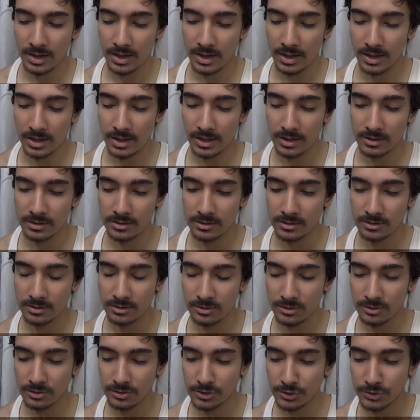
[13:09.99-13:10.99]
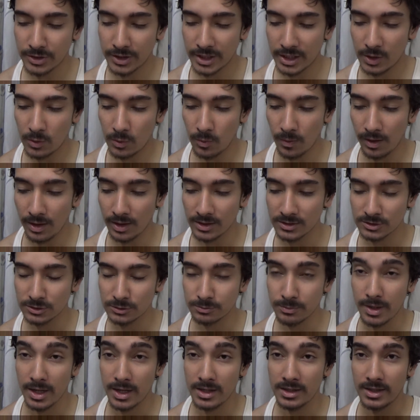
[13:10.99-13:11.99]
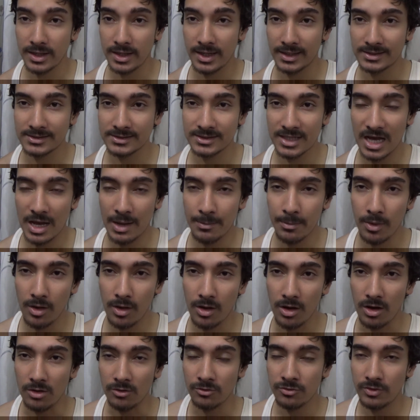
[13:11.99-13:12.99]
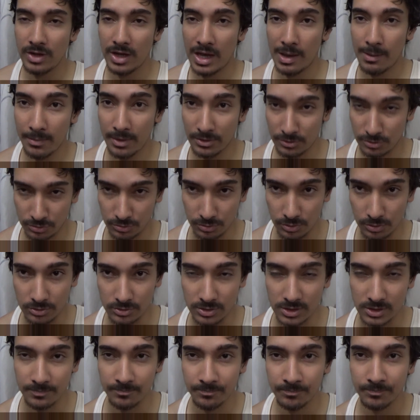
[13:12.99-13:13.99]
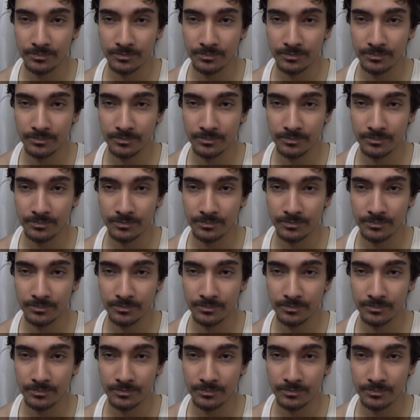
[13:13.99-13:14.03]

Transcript: and today was my exam of MA Sociology